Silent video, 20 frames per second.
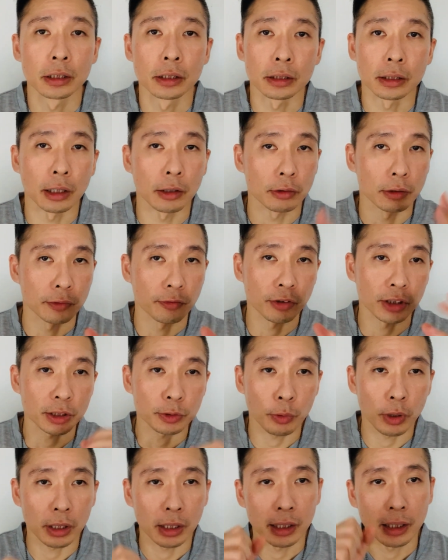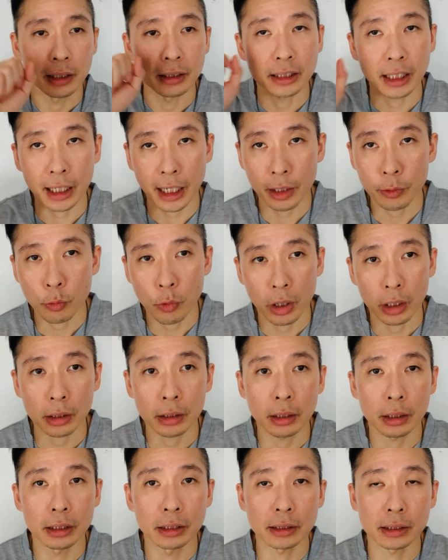Now the first one. The second one
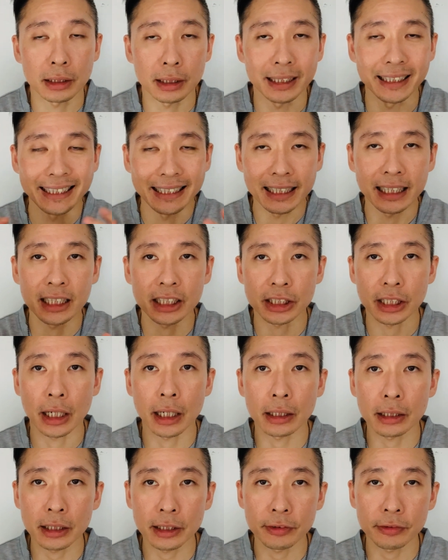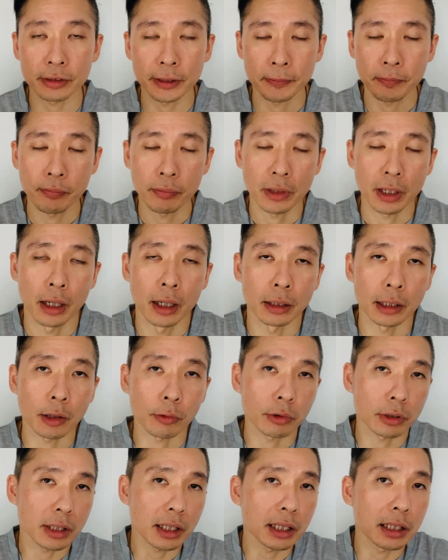is initiatives. Now the
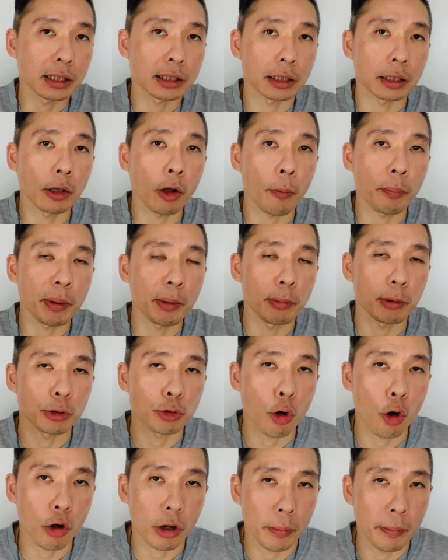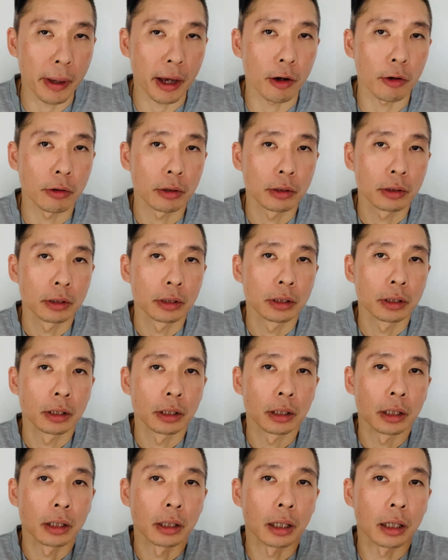thing is, a lot of people talk about
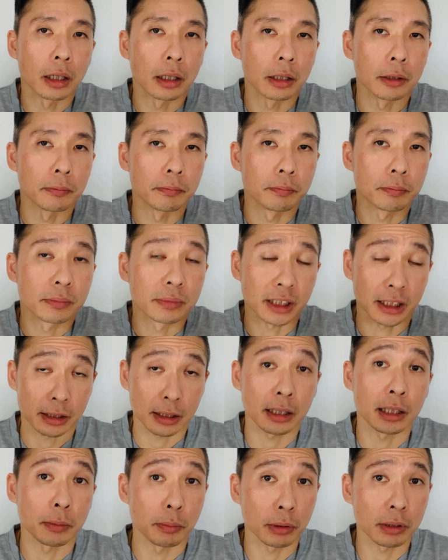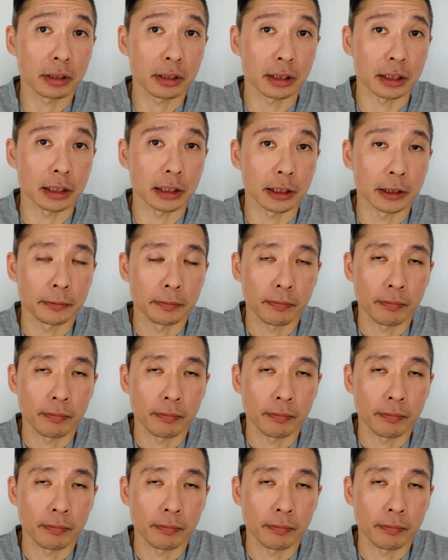sustainability.